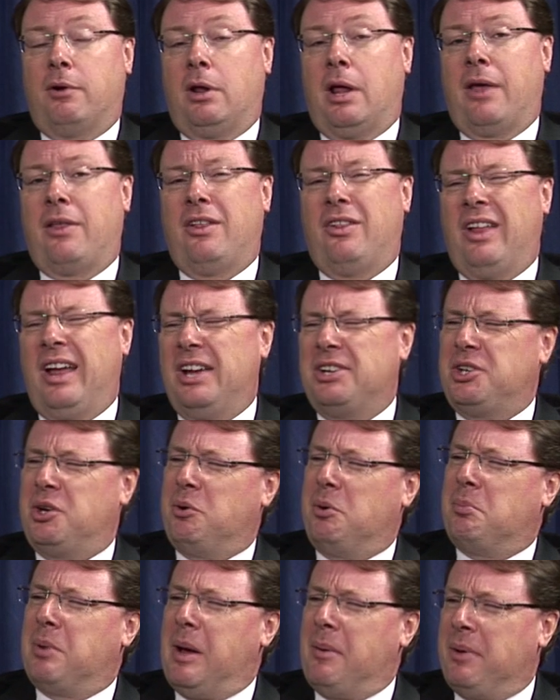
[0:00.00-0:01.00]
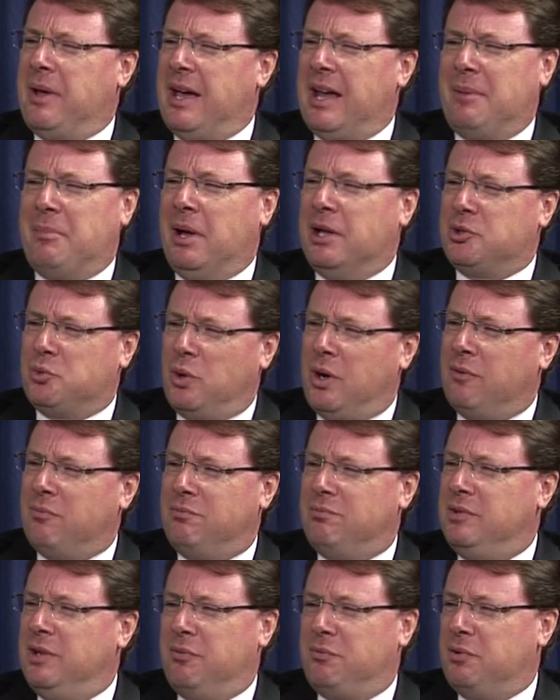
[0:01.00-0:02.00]
I think last year we probably had about 12
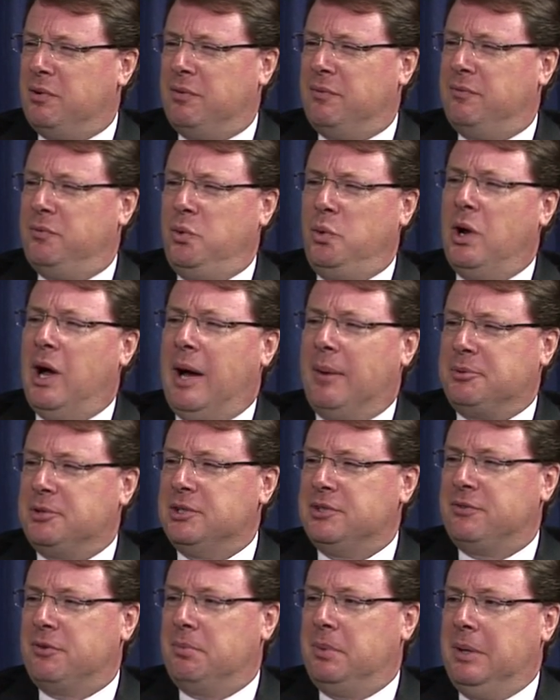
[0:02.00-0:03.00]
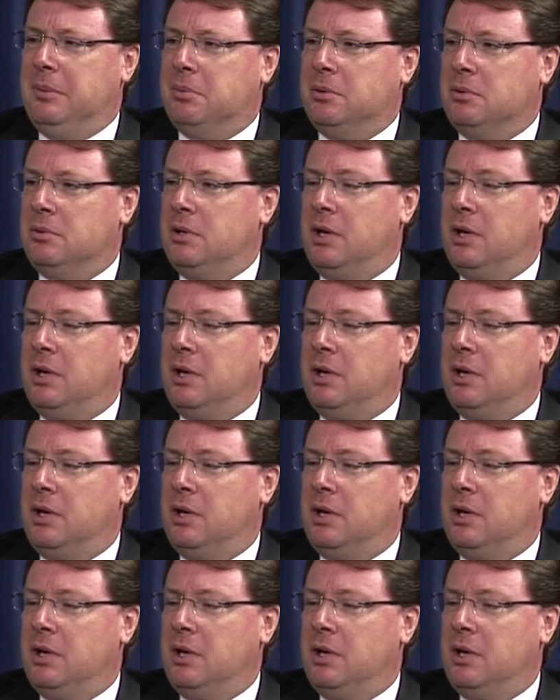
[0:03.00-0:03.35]
different food options for people.